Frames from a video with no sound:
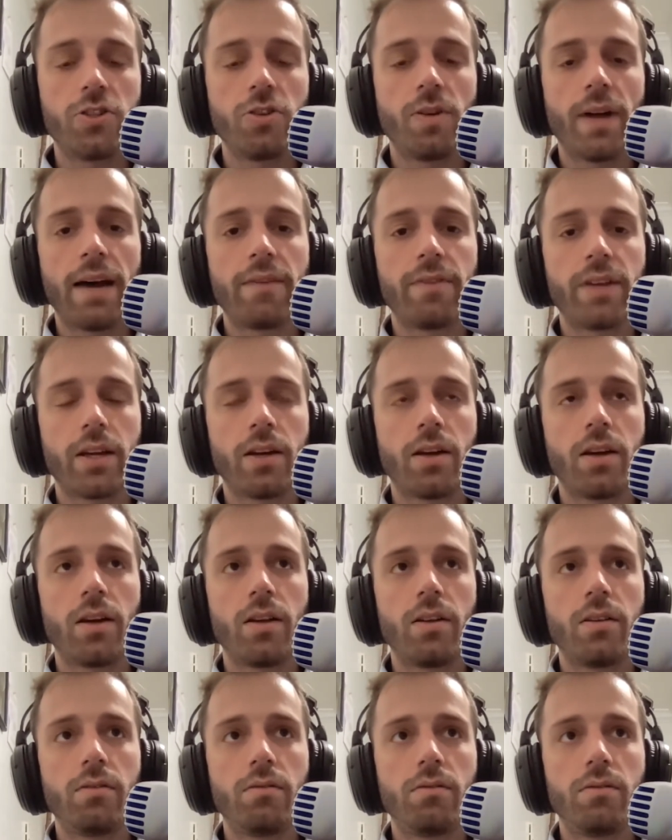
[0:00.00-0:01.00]
You'll have like
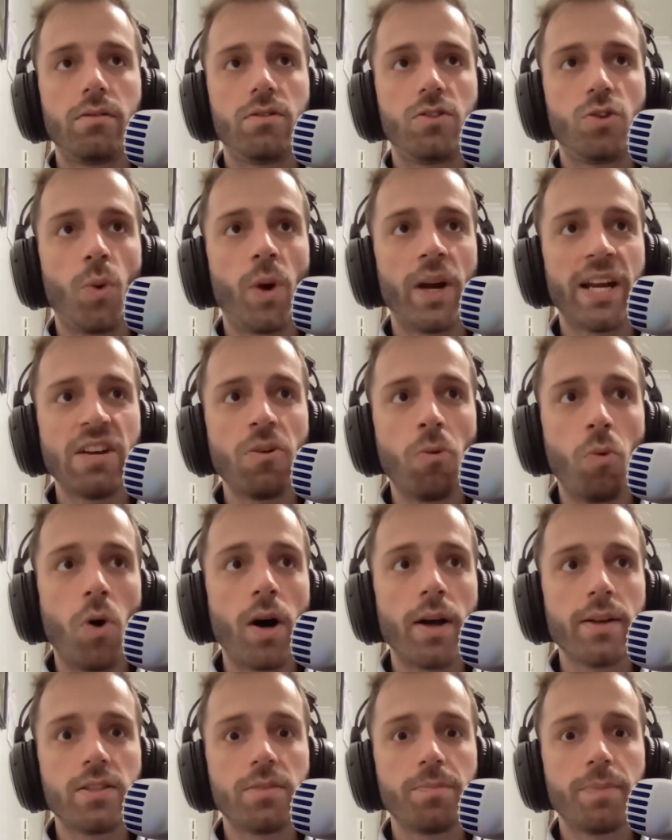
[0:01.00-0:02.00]
a 20
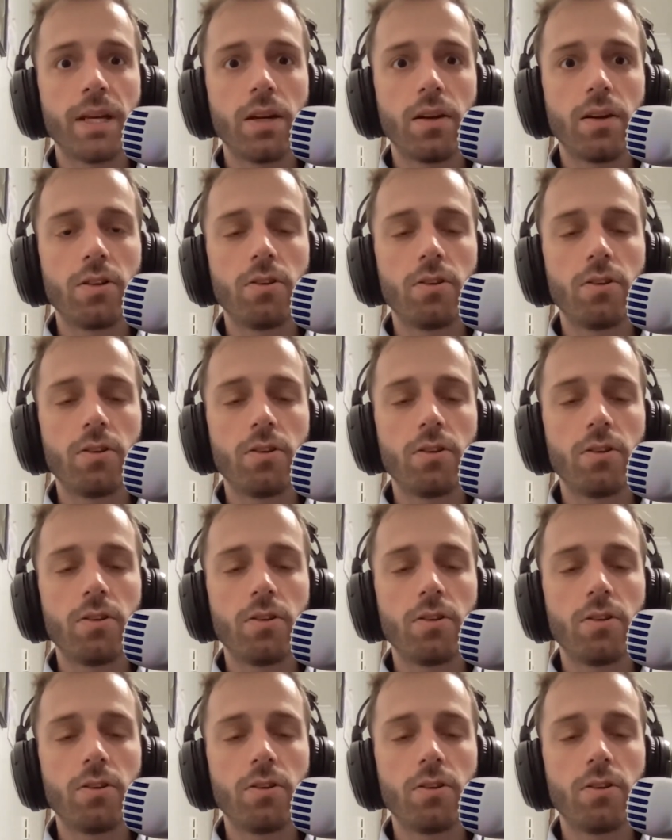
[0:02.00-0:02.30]
watt speaker,